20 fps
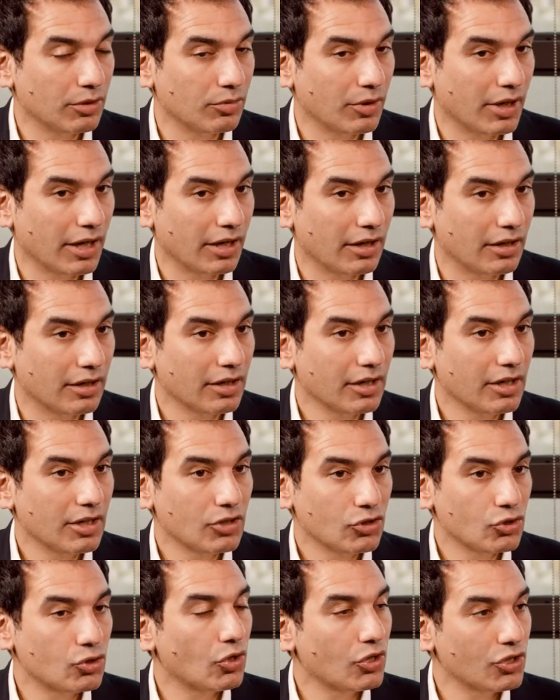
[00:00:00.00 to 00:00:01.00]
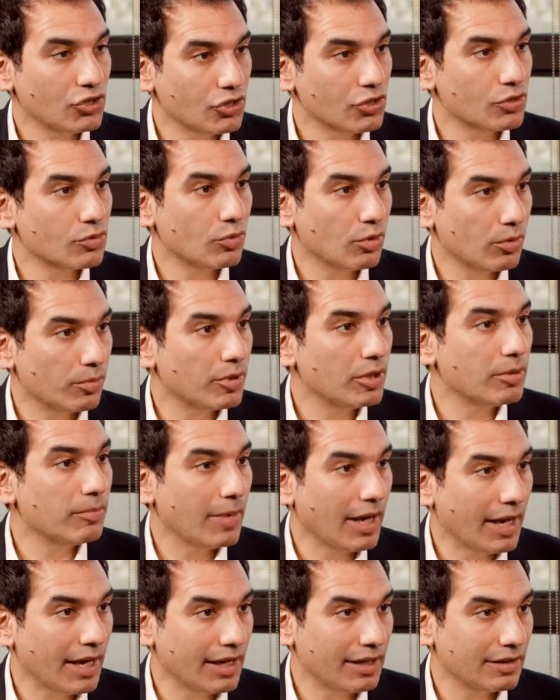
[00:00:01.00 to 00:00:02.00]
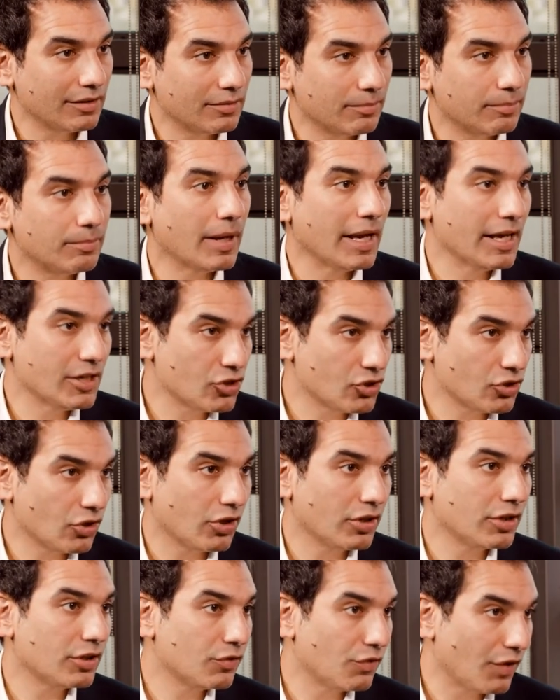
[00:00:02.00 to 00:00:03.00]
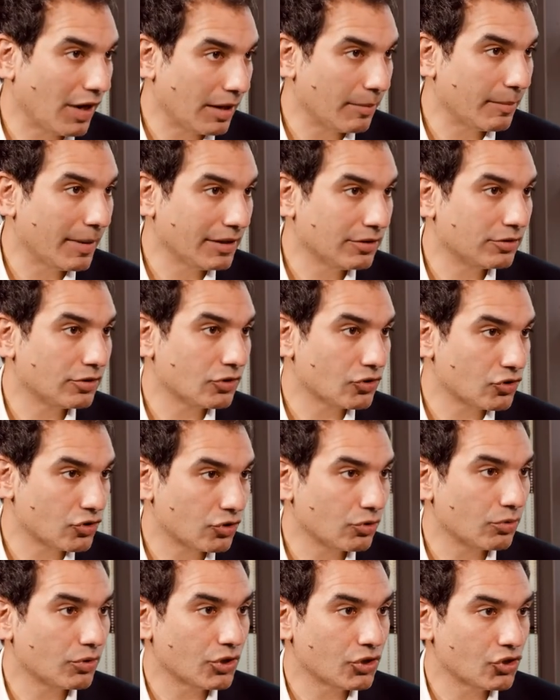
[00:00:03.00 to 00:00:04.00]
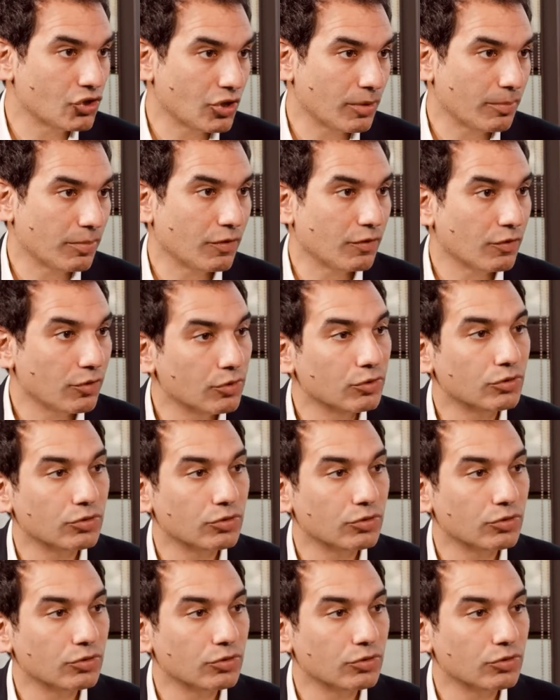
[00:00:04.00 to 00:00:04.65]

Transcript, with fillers: where choices will be made based on environmental stewardship of who